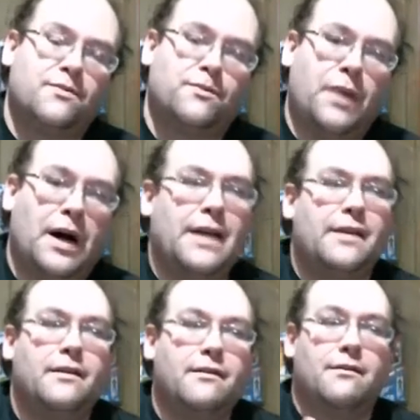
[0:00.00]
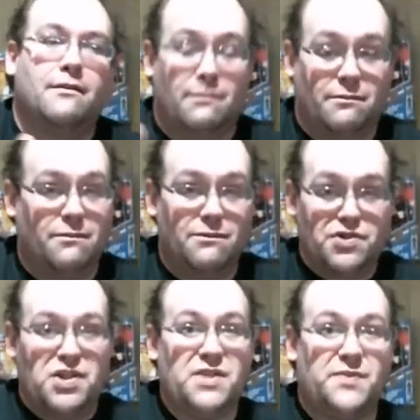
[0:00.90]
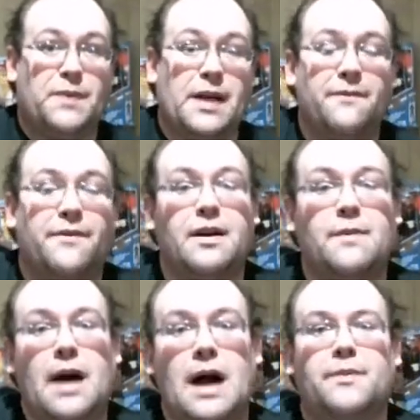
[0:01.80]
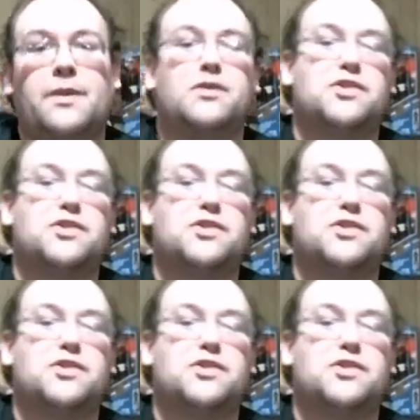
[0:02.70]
But she's become very popular.